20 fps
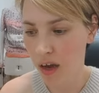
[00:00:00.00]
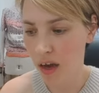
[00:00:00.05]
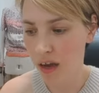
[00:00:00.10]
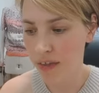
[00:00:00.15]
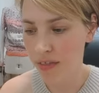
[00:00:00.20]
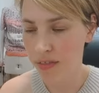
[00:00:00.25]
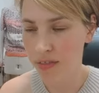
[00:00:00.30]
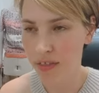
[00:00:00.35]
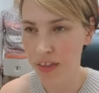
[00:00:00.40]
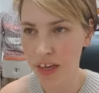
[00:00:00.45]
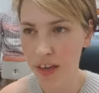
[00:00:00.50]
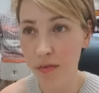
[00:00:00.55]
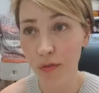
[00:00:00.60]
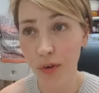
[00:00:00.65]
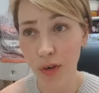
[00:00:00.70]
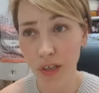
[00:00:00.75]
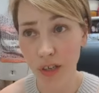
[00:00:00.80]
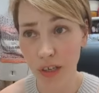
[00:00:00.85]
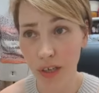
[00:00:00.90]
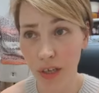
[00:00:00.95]
I think
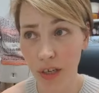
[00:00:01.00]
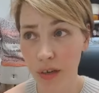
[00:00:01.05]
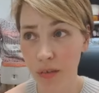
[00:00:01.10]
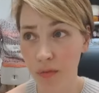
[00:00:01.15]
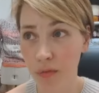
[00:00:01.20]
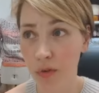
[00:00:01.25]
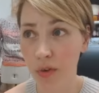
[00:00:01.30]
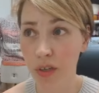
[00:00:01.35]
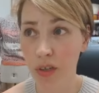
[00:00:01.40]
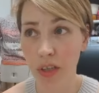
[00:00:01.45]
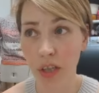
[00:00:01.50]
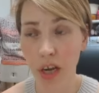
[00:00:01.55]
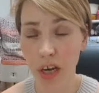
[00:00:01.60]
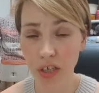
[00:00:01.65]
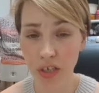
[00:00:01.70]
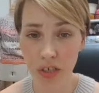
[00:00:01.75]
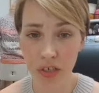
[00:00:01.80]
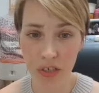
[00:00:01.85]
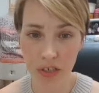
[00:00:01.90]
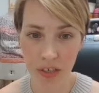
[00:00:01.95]
for the
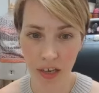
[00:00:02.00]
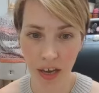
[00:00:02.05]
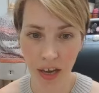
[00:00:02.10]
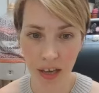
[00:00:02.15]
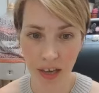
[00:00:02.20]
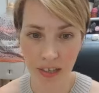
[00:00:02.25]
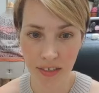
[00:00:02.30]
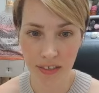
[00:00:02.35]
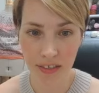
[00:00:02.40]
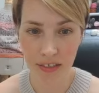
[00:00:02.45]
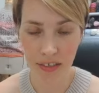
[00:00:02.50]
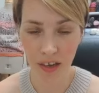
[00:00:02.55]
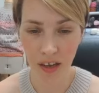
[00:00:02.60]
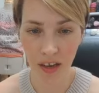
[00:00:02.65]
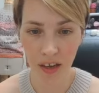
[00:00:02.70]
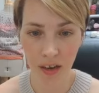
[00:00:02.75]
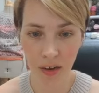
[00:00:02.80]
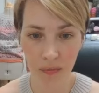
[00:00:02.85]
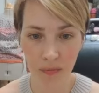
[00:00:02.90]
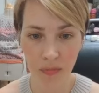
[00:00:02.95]
larger size,
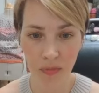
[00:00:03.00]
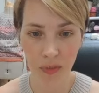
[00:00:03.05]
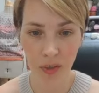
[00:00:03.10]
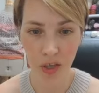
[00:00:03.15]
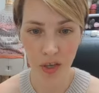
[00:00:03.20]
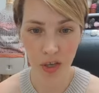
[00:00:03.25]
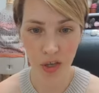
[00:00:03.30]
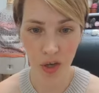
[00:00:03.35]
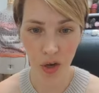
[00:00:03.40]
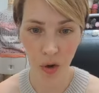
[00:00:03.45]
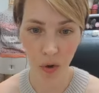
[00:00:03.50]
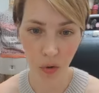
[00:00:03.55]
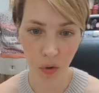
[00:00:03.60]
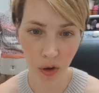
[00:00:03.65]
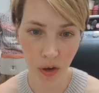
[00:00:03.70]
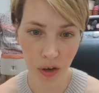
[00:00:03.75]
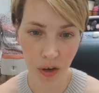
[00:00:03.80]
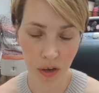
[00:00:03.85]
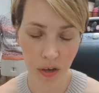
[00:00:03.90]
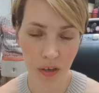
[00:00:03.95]
the
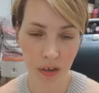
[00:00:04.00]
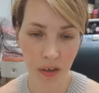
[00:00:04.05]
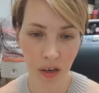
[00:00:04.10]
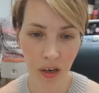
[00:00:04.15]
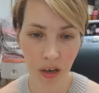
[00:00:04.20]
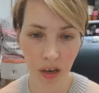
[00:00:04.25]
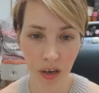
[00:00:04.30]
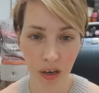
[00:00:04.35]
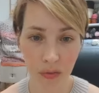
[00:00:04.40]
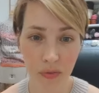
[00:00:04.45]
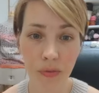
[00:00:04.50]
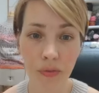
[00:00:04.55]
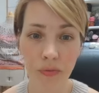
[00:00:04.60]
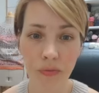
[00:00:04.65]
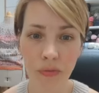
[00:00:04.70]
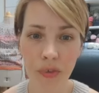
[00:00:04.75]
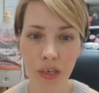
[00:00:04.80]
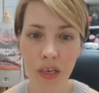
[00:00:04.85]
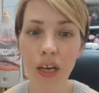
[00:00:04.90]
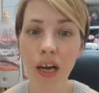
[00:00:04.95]
yoke
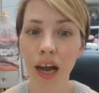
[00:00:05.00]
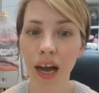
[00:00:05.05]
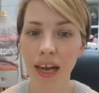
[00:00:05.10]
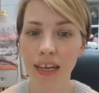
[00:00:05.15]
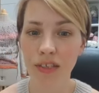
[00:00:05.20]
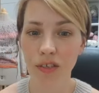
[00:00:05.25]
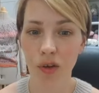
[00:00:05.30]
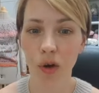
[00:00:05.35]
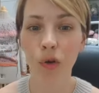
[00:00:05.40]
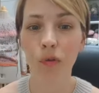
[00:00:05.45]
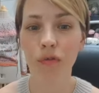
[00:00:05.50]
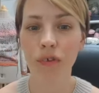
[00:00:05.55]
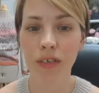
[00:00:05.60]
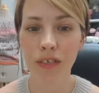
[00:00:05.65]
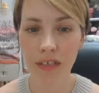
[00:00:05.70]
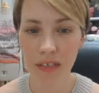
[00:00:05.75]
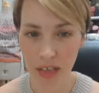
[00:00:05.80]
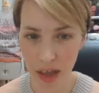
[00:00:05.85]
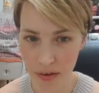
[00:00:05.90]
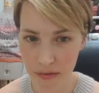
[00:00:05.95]
has
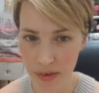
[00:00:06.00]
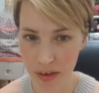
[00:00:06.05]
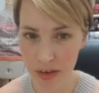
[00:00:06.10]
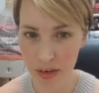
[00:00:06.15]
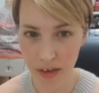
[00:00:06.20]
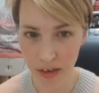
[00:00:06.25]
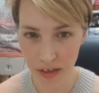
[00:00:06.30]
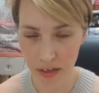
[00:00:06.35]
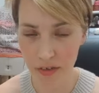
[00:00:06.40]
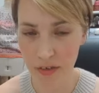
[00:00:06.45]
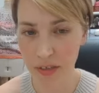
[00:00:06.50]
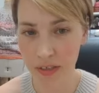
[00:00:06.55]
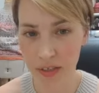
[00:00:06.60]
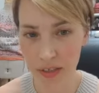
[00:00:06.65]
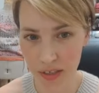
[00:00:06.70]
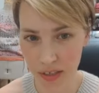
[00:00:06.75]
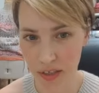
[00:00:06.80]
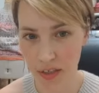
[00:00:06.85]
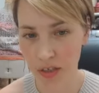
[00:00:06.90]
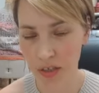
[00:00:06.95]
over
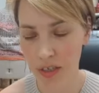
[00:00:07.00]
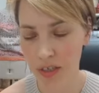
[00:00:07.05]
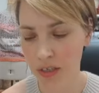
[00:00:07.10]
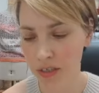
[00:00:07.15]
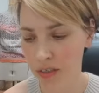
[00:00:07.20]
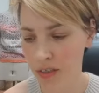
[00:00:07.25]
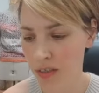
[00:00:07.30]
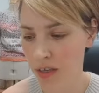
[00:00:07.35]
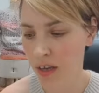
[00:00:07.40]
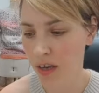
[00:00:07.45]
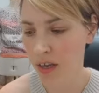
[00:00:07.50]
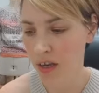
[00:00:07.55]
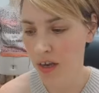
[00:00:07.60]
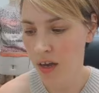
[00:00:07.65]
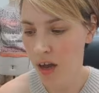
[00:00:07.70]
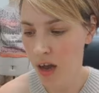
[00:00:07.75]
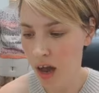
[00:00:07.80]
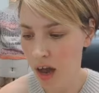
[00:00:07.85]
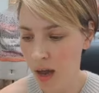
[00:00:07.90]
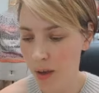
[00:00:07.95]
700 stitches.
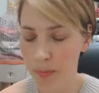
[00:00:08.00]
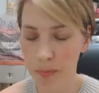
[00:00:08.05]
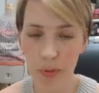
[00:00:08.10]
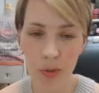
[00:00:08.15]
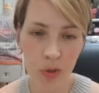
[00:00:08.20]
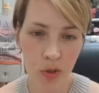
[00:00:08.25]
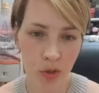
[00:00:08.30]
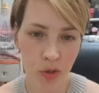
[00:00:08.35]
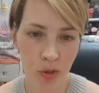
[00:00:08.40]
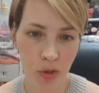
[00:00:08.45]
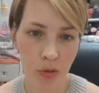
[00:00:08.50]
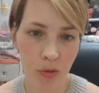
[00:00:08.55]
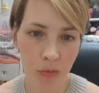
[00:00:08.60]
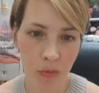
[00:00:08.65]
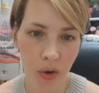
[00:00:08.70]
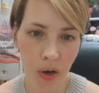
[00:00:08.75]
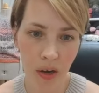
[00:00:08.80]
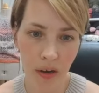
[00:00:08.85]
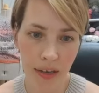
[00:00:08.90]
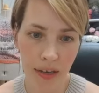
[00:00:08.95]
I
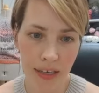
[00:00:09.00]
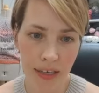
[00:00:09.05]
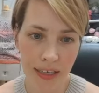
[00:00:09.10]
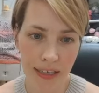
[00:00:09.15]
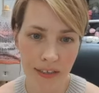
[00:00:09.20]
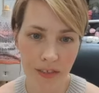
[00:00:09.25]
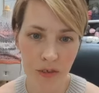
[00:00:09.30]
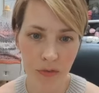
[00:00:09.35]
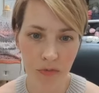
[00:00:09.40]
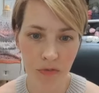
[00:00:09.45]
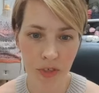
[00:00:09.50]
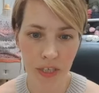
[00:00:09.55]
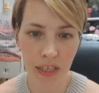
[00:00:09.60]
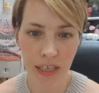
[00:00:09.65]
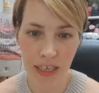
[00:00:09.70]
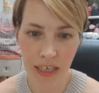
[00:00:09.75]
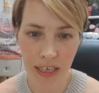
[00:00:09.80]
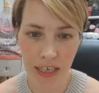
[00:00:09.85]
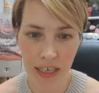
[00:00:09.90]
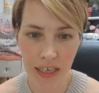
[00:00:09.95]
presume I need to
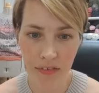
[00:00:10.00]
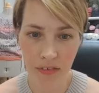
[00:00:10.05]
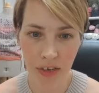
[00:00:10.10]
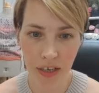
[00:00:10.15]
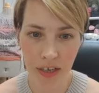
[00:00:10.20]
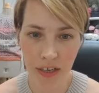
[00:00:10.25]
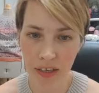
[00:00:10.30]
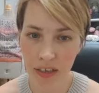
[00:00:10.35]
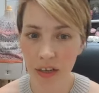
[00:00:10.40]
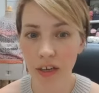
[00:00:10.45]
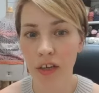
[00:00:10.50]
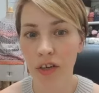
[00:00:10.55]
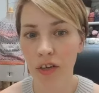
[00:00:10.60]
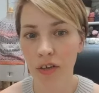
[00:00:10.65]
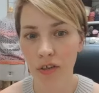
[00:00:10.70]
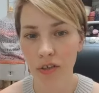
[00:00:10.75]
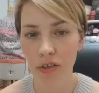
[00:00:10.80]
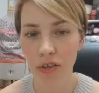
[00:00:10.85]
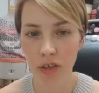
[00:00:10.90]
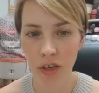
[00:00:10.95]
really give it a
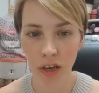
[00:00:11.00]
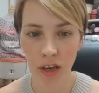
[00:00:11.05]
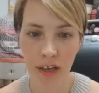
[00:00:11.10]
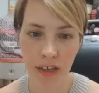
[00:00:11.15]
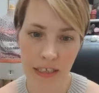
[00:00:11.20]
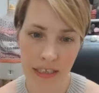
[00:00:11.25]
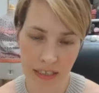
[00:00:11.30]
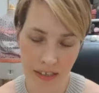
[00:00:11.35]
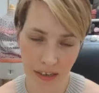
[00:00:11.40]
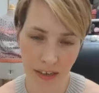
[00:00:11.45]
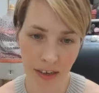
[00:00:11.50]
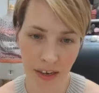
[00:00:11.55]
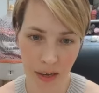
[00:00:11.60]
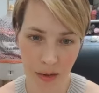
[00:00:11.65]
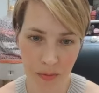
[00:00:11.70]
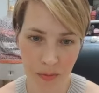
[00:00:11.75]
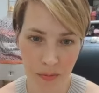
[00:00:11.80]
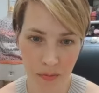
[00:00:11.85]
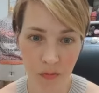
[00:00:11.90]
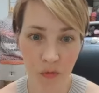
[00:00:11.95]
good chunk of
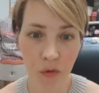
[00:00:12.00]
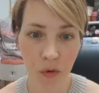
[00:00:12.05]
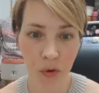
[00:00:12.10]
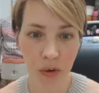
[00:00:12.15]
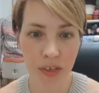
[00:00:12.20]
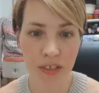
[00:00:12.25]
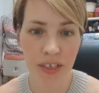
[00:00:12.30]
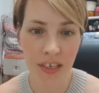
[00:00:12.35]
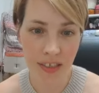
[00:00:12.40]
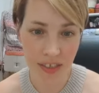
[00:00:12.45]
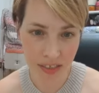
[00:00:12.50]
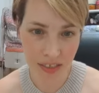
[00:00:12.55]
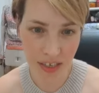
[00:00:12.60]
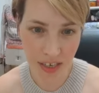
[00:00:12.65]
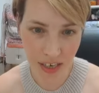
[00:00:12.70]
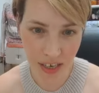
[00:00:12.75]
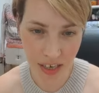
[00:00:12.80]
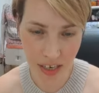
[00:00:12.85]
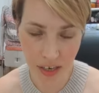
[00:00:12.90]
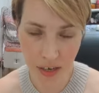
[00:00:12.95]
time for test
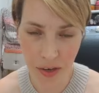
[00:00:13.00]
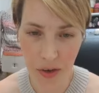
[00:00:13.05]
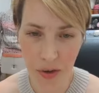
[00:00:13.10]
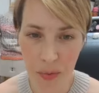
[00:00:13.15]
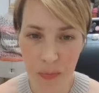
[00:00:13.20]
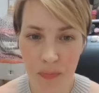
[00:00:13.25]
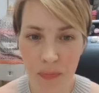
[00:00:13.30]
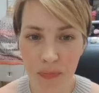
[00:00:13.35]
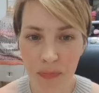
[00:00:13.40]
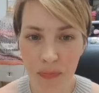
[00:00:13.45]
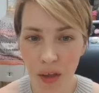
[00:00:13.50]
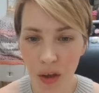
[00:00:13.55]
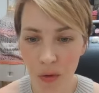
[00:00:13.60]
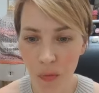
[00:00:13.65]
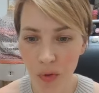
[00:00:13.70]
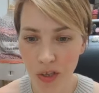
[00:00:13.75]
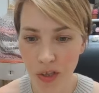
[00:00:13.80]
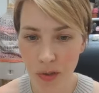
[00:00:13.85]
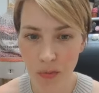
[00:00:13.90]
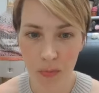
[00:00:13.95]
knitting,
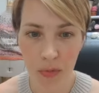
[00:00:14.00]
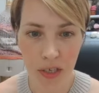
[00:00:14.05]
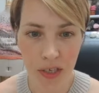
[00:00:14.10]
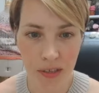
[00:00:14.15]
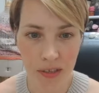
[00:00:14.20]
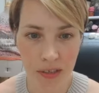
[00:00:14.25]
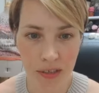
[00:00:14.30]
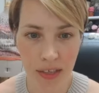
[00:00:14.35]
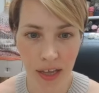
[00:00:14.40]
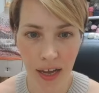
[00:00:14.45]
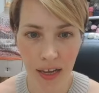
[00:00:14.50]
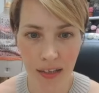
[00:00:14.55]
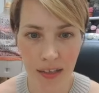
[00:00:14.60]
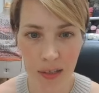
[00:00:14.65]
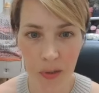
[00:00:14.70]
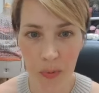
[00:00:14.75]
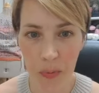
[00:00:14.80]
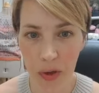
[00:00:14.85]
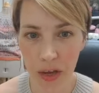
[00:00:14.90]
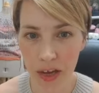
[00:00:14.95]
which means
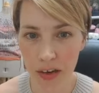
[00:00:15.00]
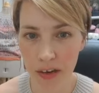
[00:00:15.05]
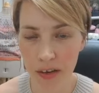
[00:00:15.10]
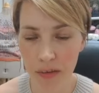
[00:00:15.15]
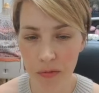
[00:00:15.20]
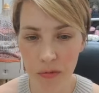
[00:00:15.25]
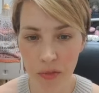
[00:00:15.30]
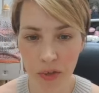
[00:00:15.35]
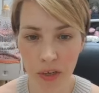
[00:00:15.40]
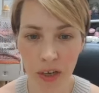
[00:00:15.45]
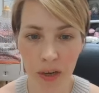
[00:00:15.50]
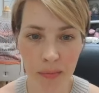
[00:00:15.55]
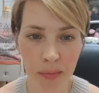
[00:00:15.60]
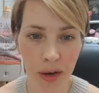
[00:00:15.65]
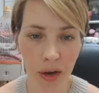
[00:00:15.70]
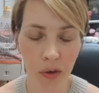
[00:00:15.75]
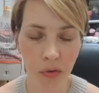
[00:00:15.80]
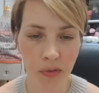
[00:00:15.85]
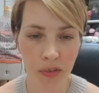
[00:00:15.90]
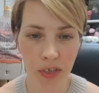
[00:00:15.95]
that the pattern will
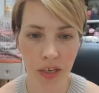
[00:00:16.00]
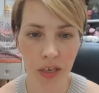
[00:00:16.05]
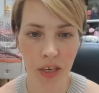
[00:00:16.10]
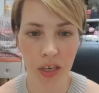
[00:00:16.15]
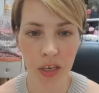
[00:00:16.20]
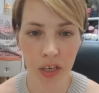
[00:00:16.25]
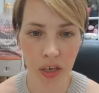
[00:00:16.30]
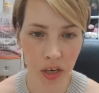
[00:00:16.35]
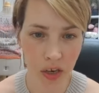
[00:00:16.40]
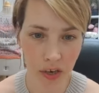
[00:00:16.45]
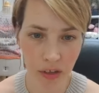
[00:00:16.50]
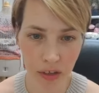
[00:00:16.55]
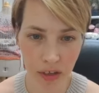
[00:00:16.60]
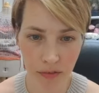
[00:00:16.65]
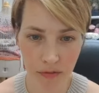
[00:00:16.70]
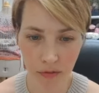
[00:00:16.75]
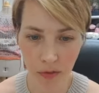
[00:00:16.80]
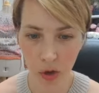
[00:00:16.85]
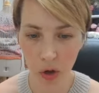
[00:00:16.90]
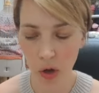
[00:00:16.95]
come out in
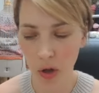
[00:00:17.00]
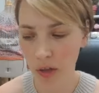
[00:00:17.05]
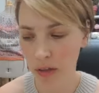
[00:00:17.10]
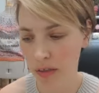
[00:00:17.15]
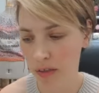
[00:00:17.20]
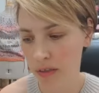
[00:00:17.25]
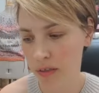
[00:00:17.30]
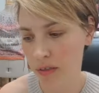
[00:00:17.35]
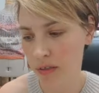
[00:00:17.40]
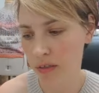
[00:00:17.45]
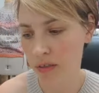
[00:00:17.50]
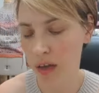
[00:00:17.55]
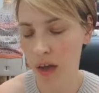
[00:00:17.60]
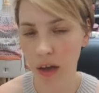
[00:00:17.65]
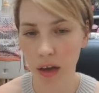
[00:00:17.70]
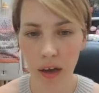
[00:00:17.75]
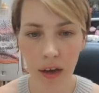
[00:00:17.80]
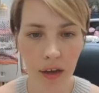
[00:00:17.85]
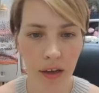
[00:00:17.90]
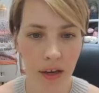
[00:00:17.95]
early fall,
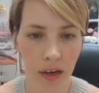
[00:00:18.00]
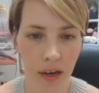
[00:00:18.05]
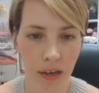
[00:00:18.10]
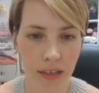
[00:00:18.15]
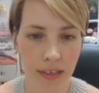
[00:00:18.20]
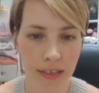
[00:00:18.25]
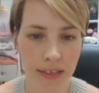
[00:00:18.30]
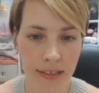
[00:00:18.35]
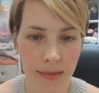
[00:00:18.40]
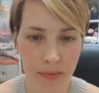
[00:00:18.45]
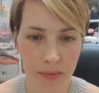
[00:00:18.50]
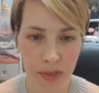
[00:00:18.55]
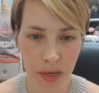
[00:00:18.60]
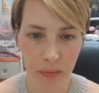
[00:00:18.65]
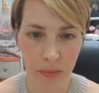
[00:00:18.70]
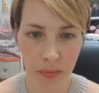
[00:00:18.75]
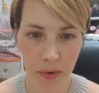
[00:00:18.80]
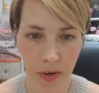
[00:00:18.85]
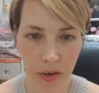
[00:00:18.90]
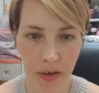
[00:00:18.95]
early
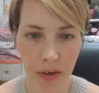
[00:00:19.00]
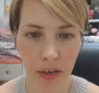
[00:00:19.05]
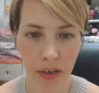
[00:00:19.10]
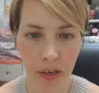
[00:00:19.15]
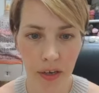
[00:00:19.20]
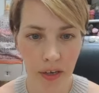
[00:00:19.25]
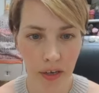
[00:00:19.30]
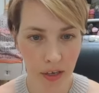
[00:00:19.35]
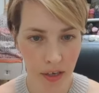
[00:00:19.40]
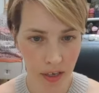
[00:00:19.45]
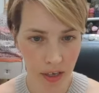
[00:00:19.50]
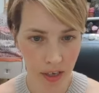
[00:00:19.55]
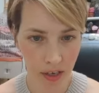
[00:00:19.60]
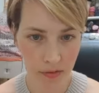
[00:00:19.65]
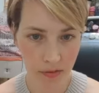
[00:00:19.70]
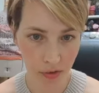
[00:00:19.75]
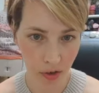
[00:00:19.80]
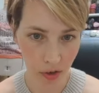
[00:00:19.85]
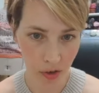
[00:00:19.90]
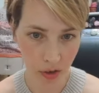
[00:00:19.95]
September,
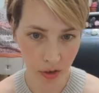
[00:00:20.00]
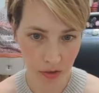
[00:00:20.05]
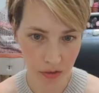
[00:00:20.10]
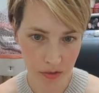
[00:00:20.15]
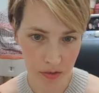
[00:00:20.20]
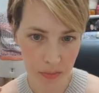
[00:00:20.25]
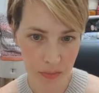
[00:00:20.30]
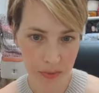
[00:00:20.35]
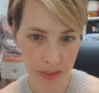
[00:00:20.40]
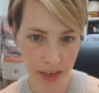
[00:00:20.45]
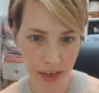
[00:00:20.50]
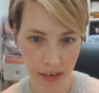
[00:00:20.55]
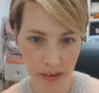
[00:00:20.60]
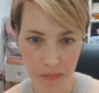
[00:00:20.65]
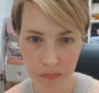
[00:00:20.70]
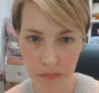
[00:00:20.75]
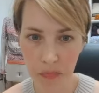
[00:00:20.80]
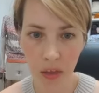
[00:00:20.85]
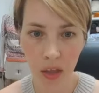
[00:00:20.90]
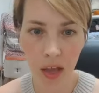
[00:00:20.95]
if all goes to
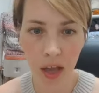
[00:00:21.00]
plan.